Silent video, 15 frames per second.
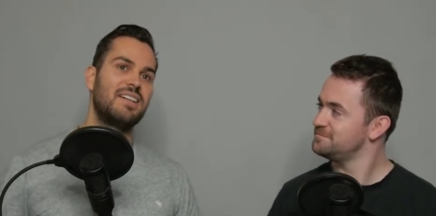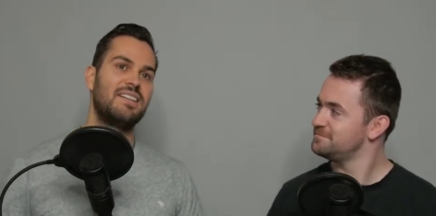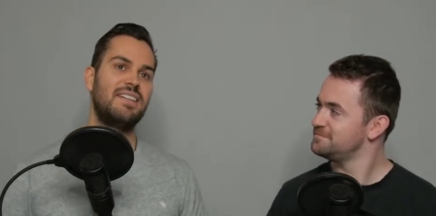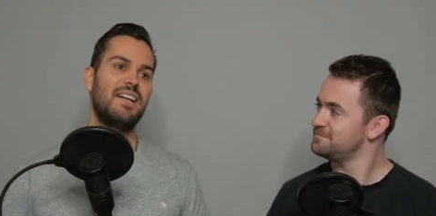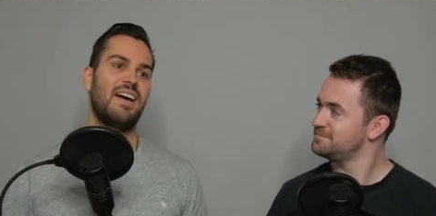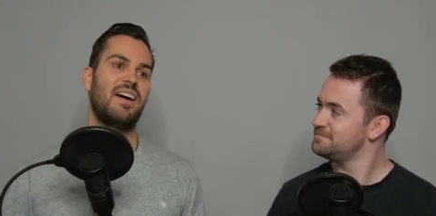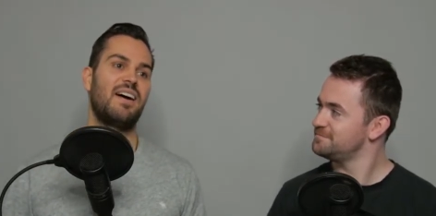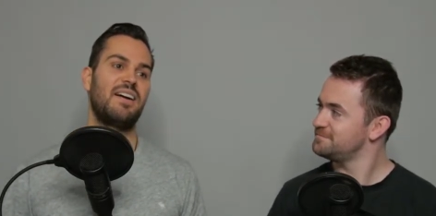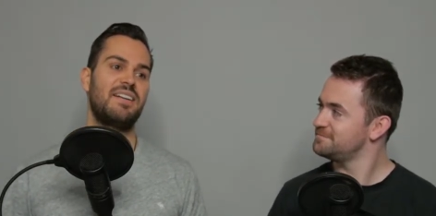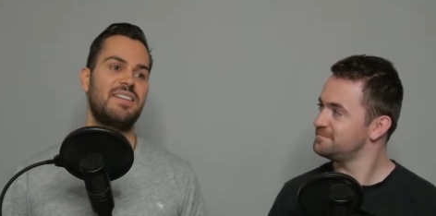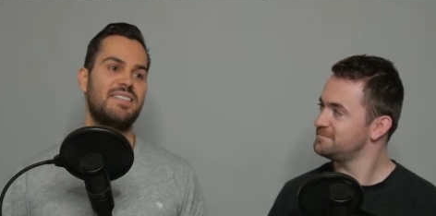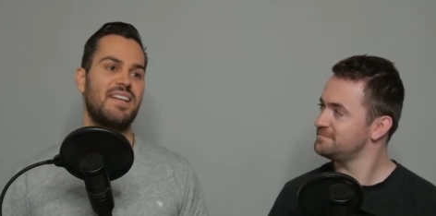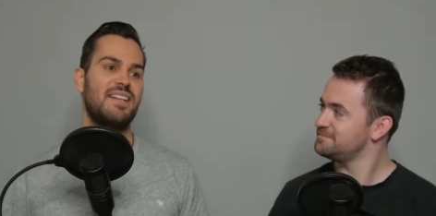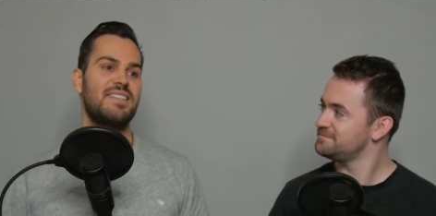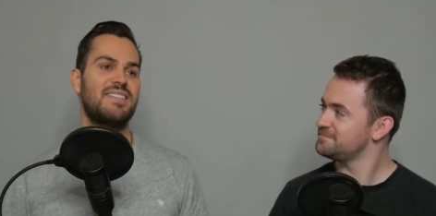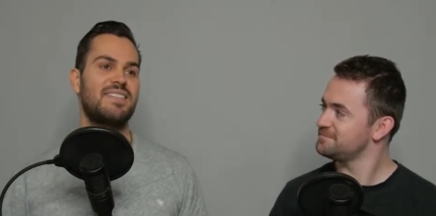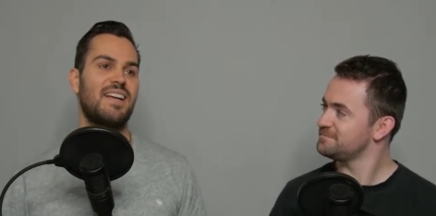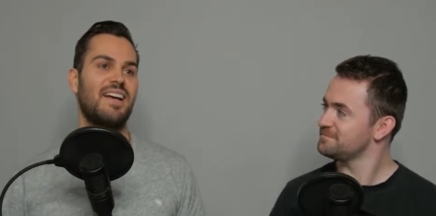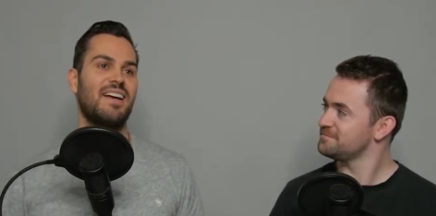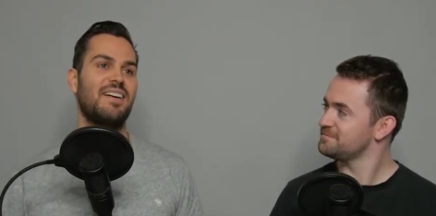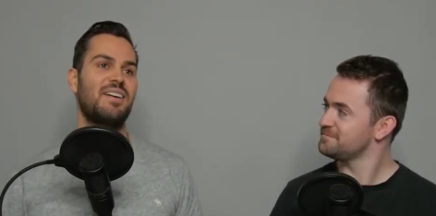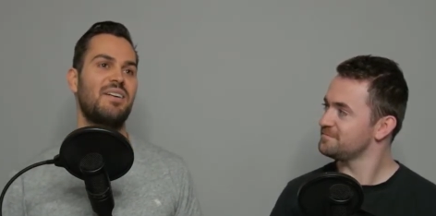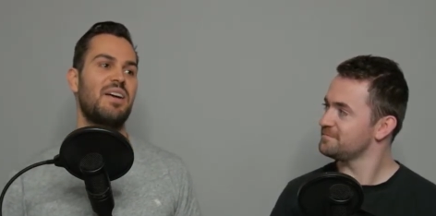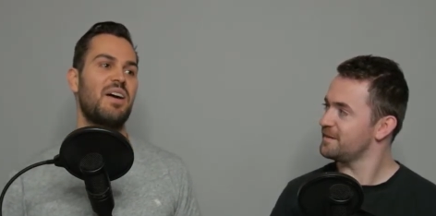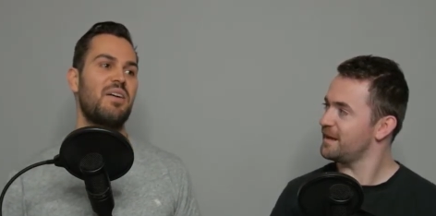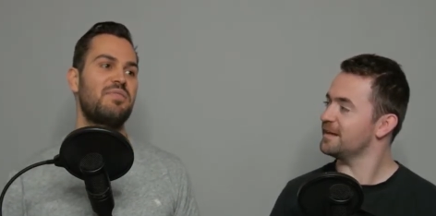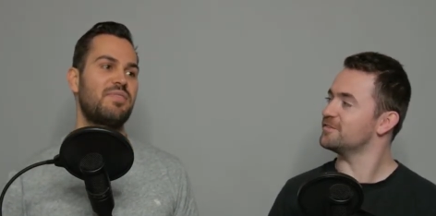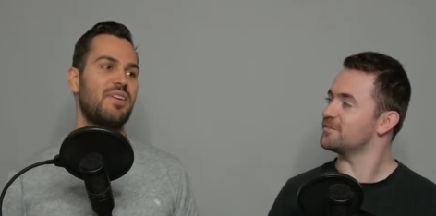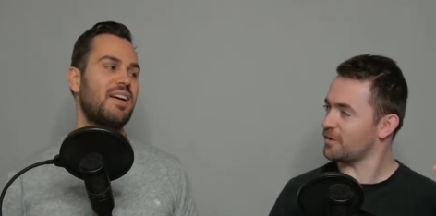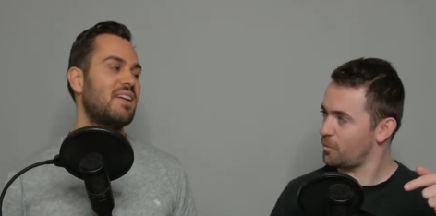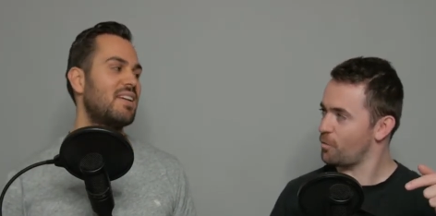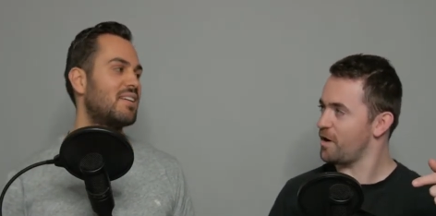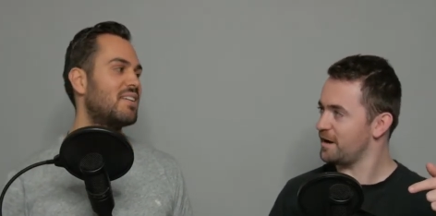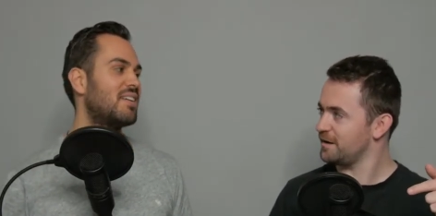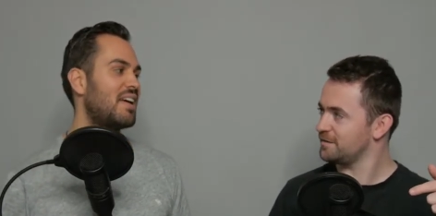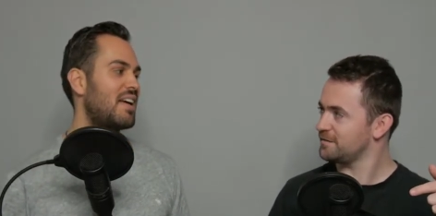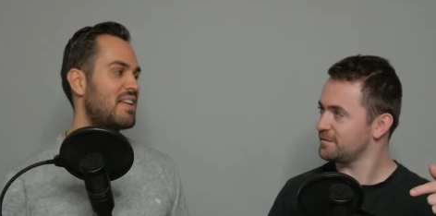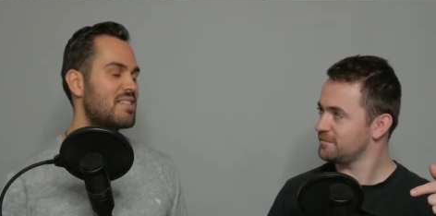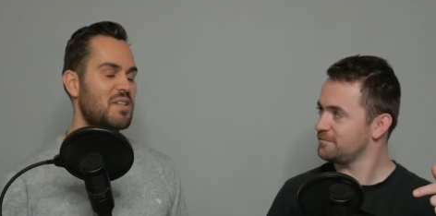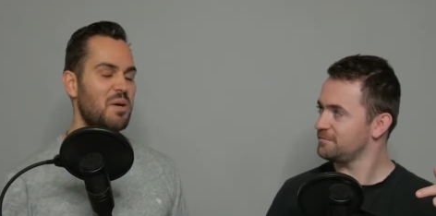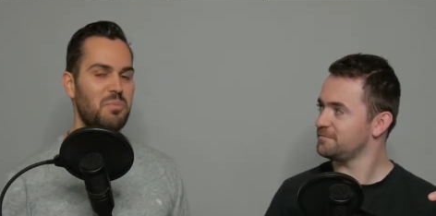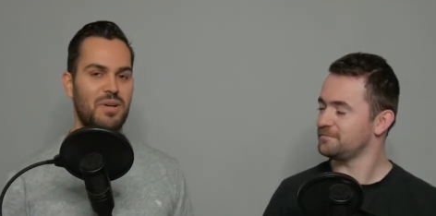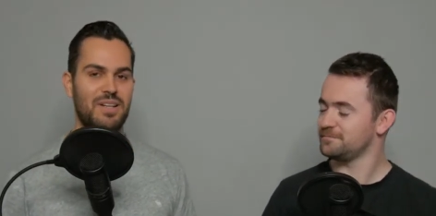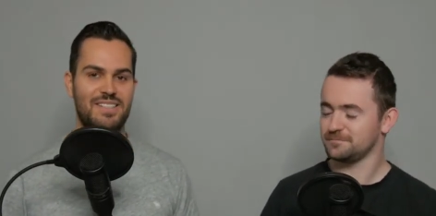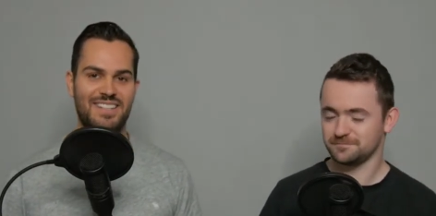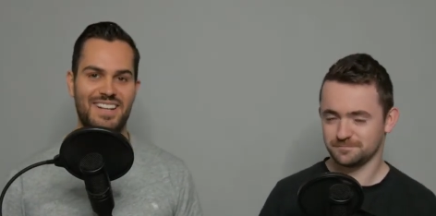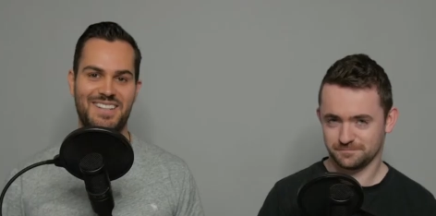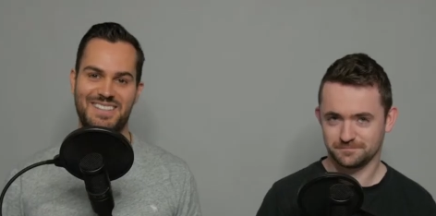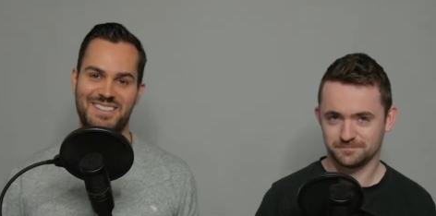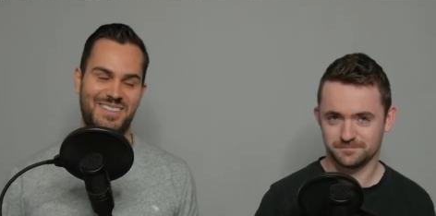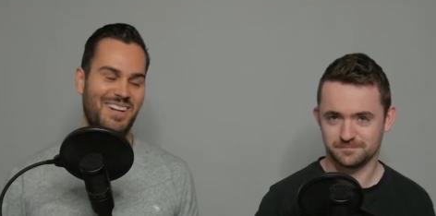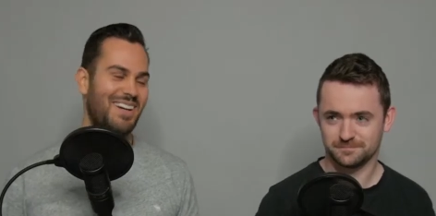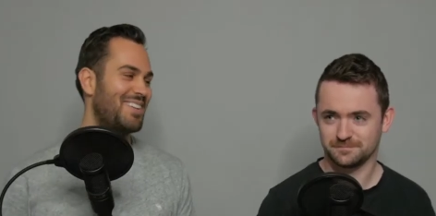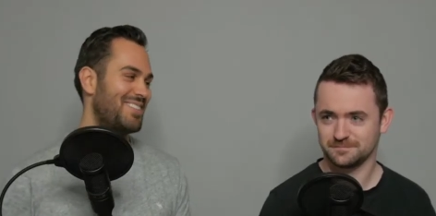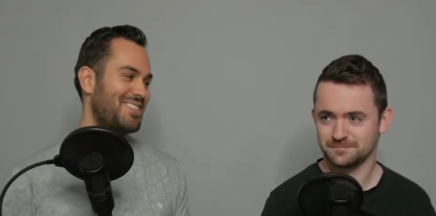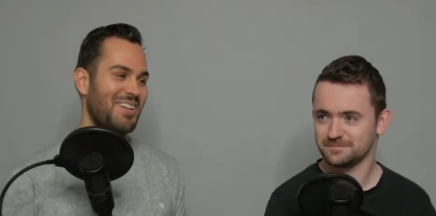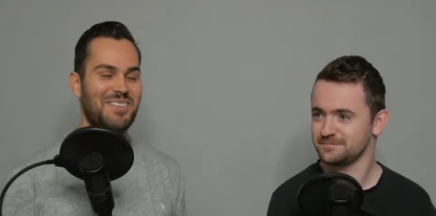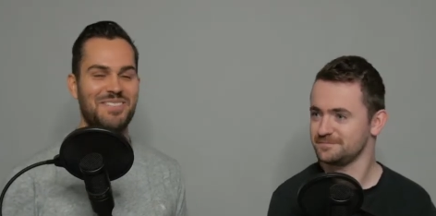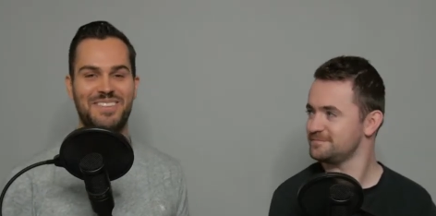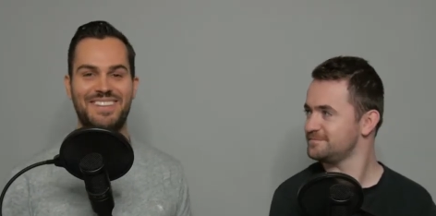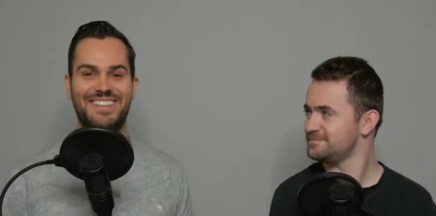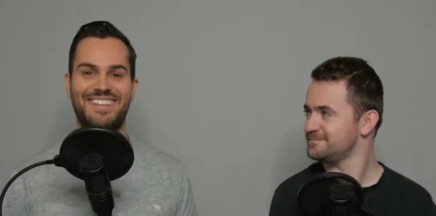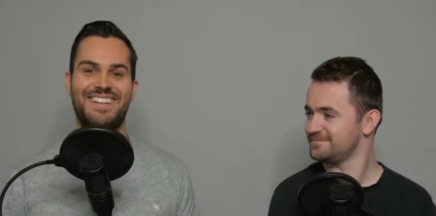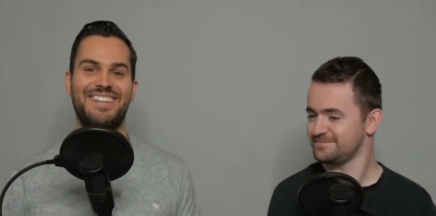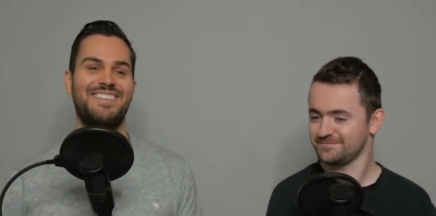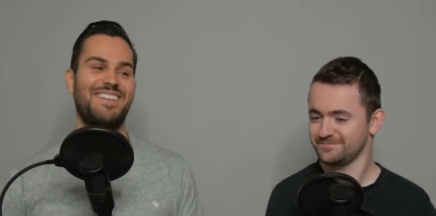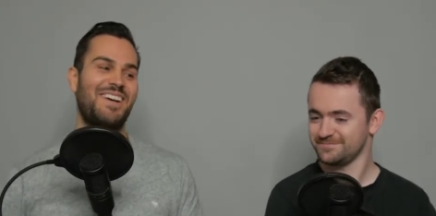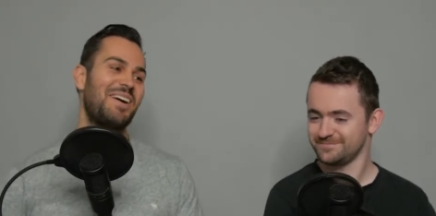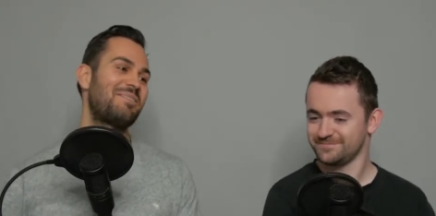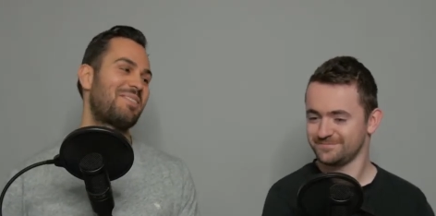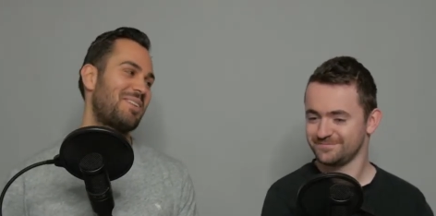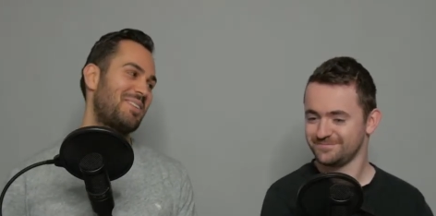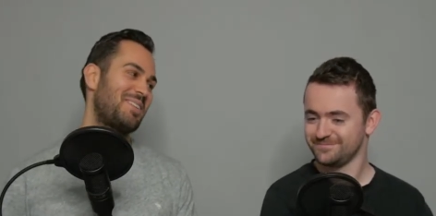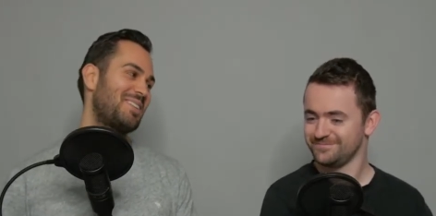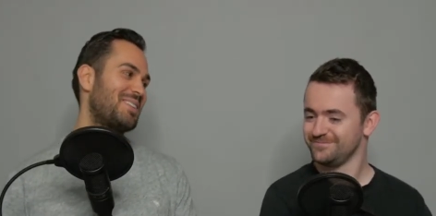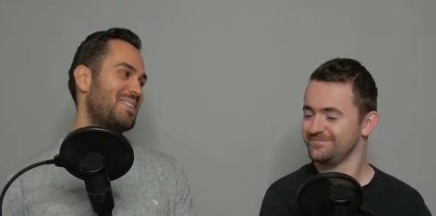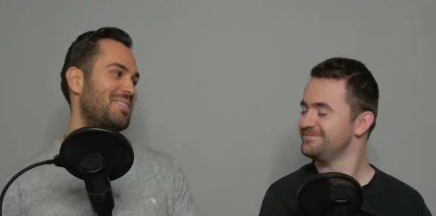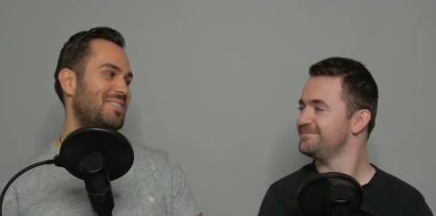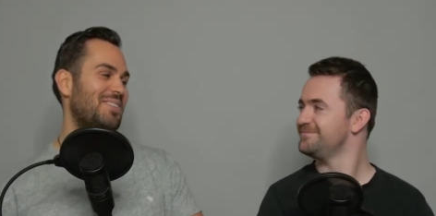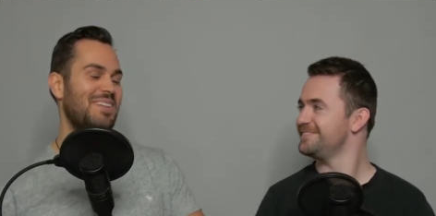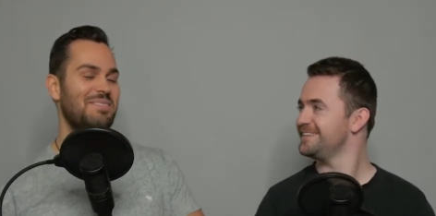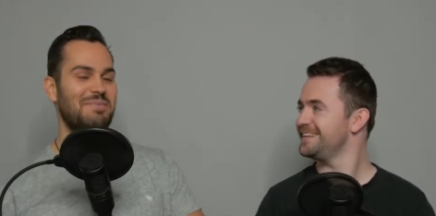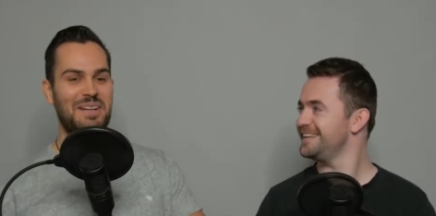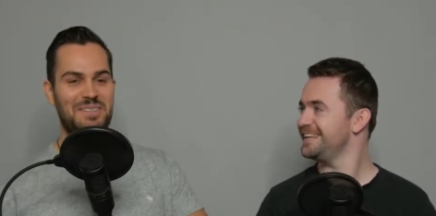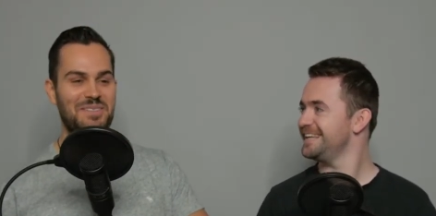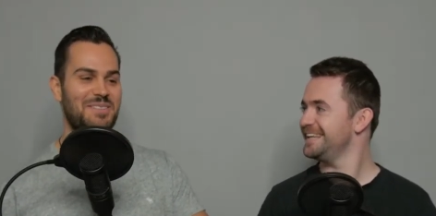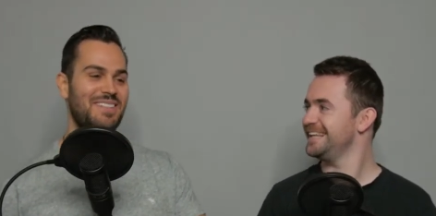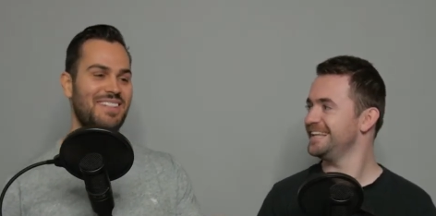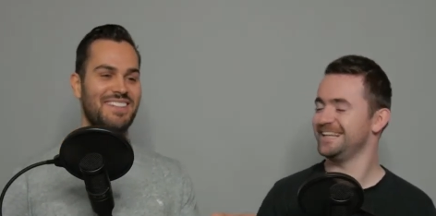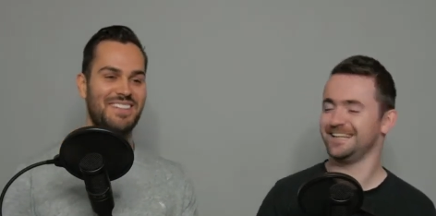Speaker 1: Yeah, in the sense that in some ways. In some ways, yes, it's kind of so funny that a typo can make you see